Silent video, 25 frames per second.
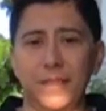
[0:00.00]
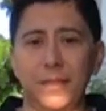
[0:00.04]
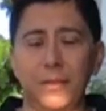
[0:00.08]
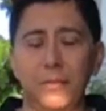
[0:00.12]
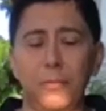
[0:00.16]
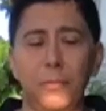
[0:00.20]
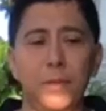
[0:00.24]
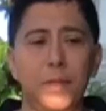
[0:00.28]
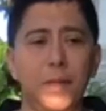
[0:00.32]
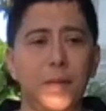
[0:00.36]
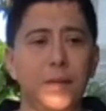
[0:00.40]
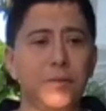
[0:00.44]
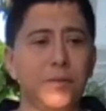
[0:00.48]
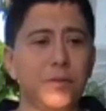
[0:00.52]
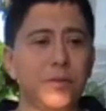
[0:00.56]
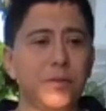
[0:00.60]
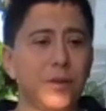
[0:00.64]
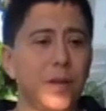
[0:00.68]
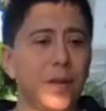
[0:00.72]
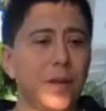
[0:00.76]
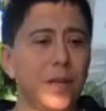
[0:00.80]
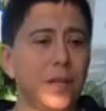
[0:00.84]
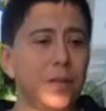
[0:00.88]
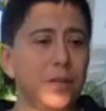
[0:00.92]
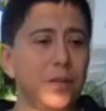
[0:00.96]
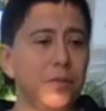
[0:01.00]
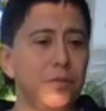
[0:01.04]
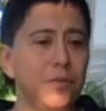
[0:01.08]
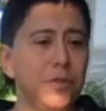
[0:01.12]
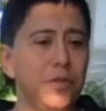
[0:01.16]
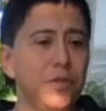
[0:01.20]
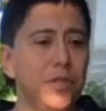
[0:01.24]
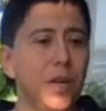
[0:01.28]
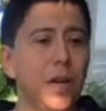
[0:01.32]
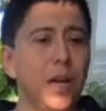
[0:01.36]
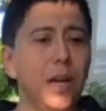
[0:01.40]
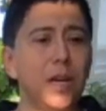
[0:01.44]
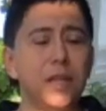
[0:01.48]
without trying to
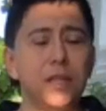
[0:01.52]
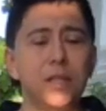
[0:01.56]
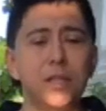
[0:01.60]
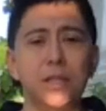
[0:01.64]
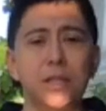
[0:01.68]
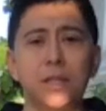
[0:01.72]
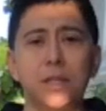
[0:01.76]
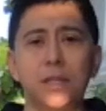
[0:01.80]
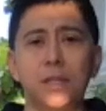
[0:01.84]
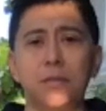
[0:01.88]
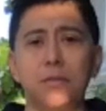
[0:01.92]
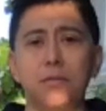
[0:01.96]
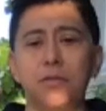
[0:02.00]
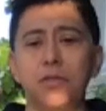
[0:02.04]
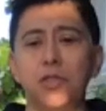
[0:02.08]
judge, to